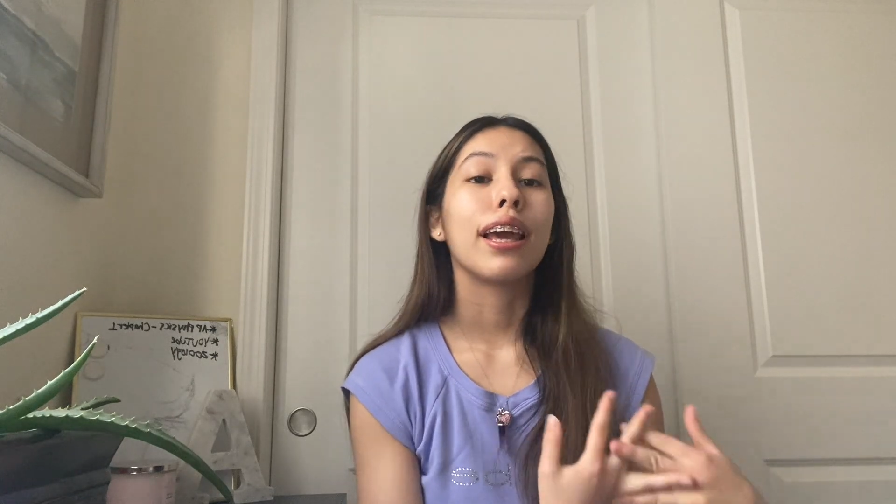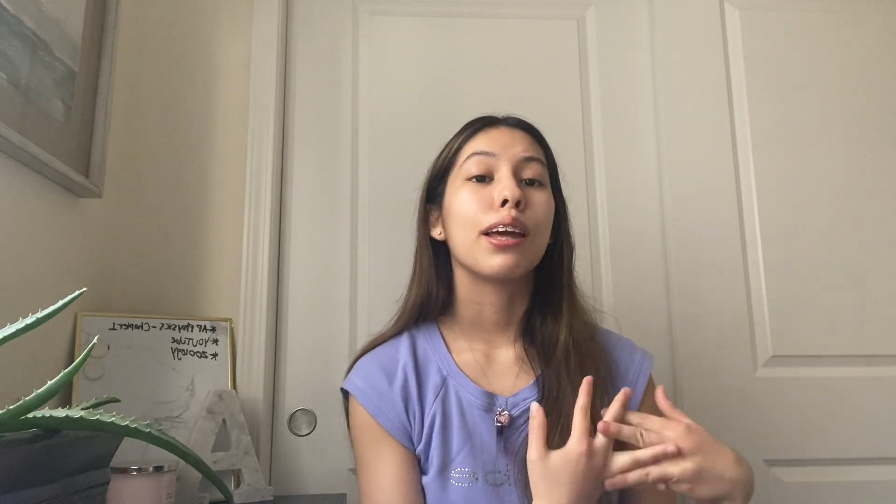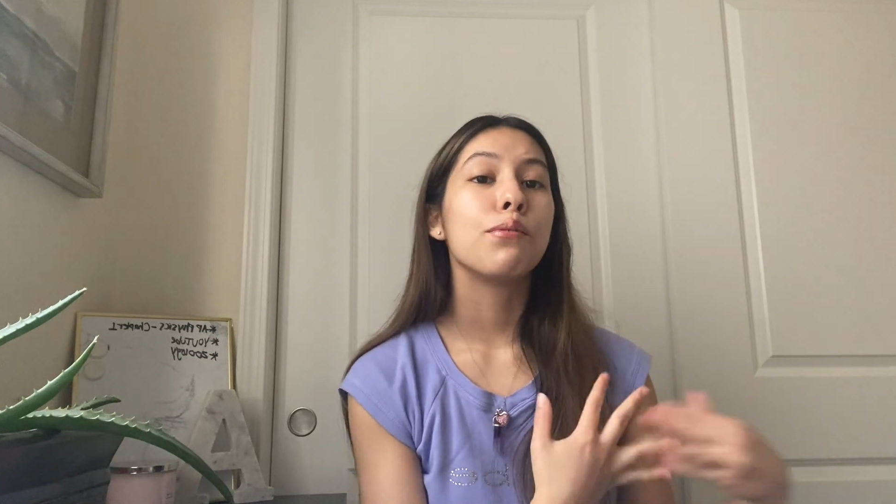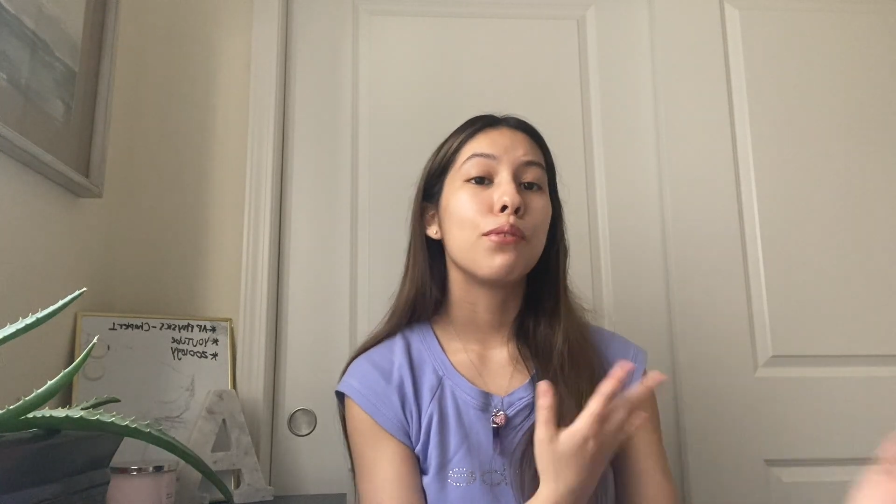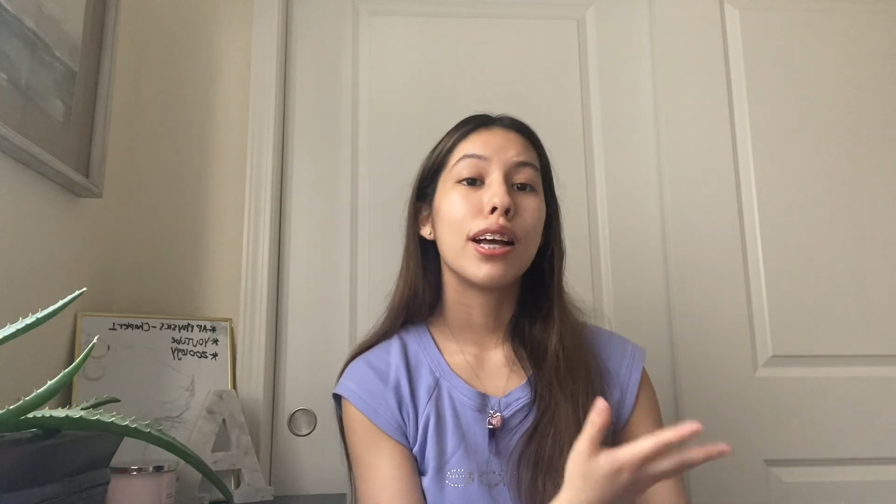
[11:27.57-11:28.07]

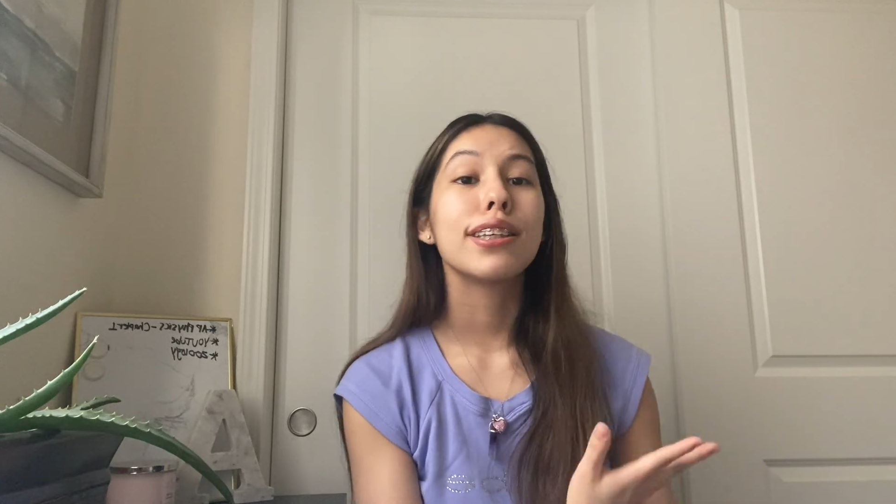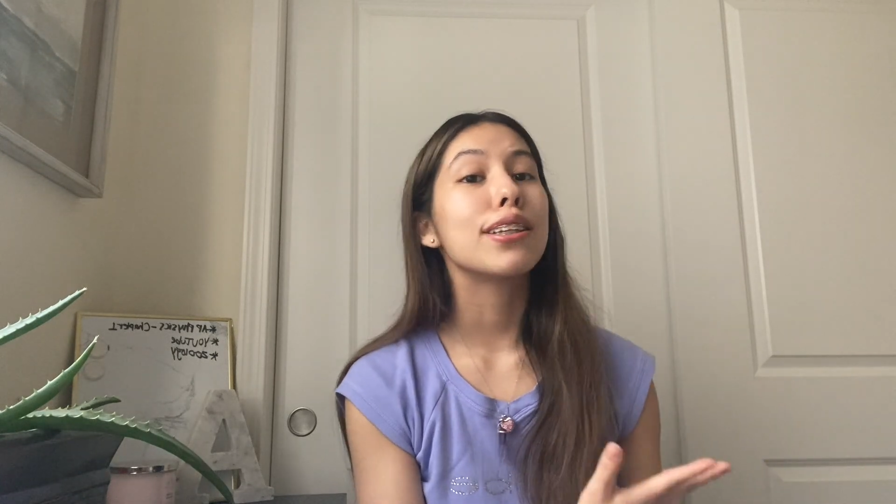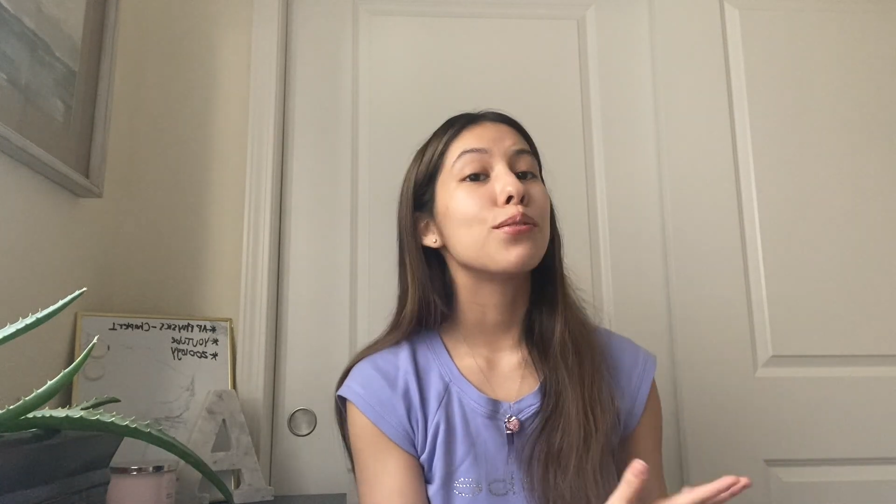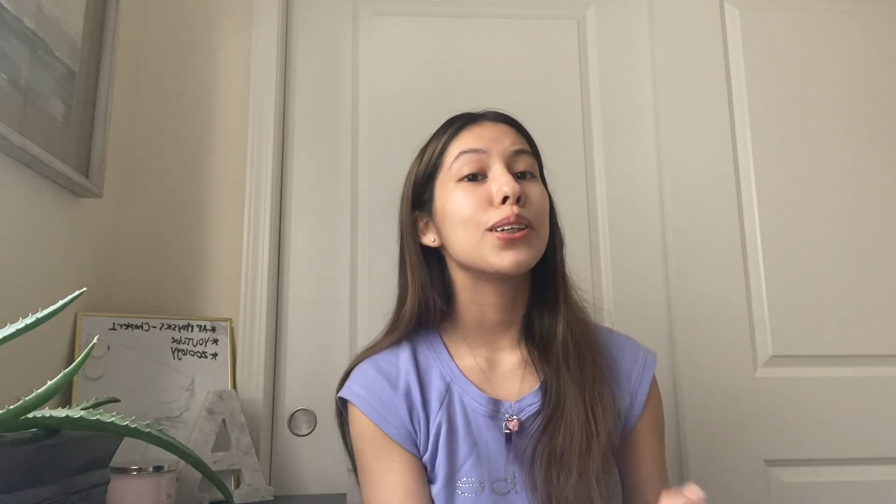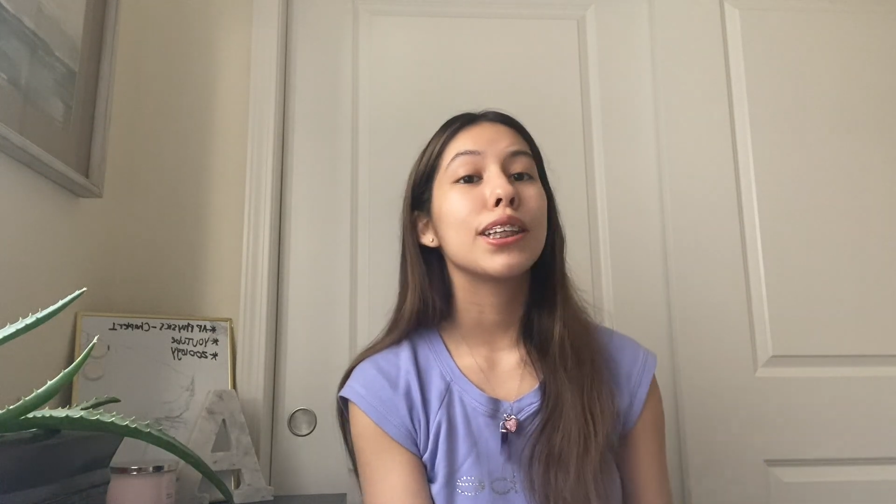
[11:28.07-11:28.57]
invest
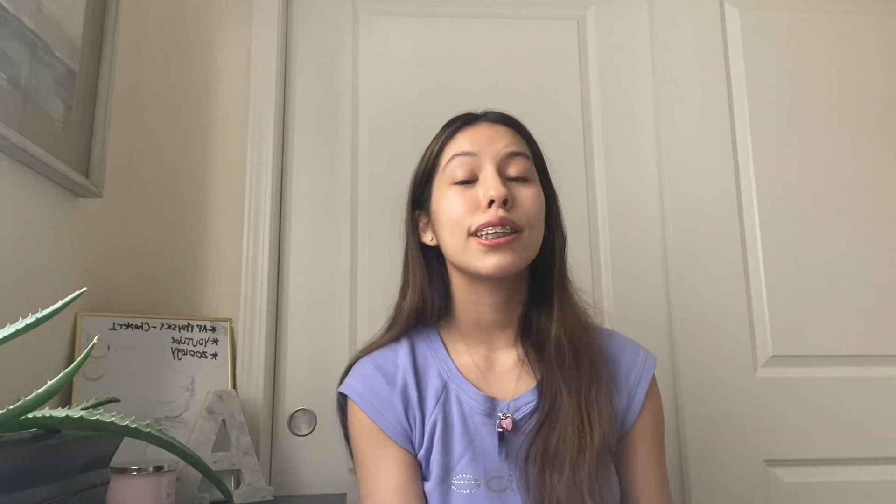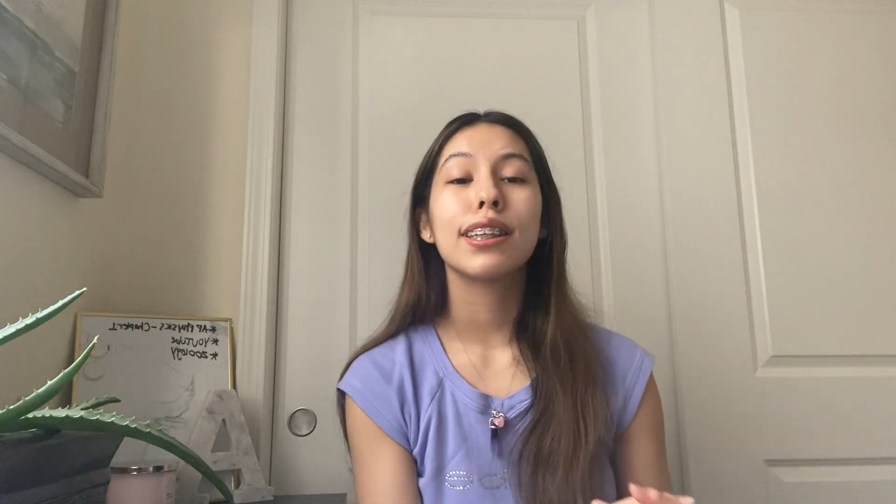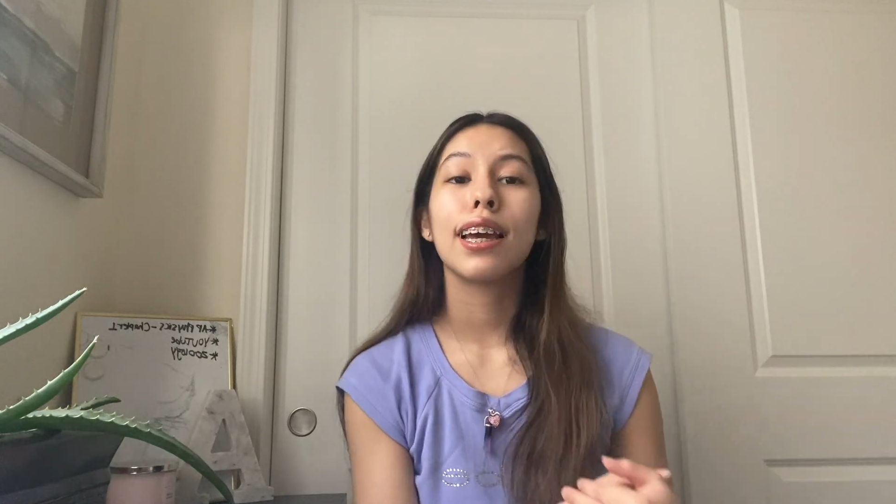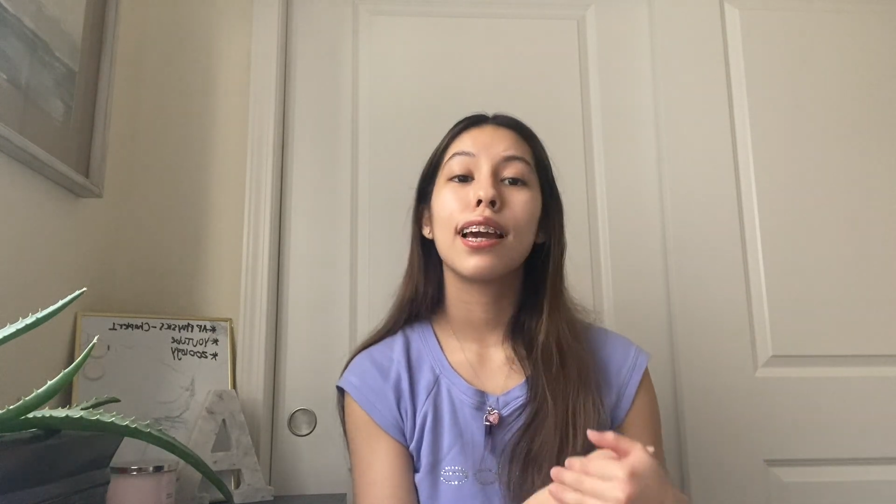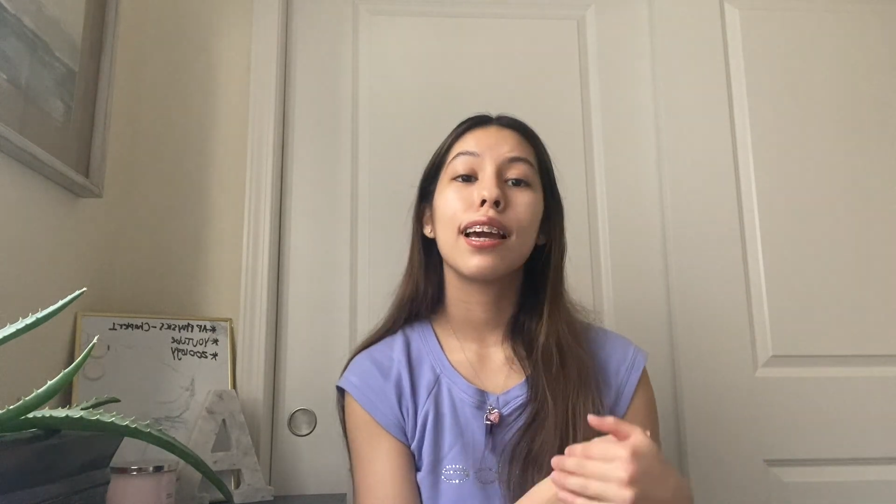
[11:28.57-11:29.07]
in real
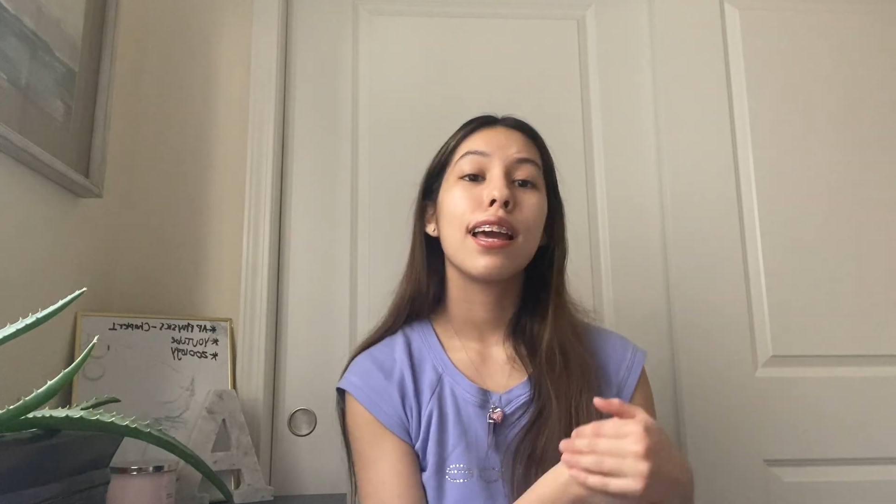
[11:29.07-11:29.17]
estate,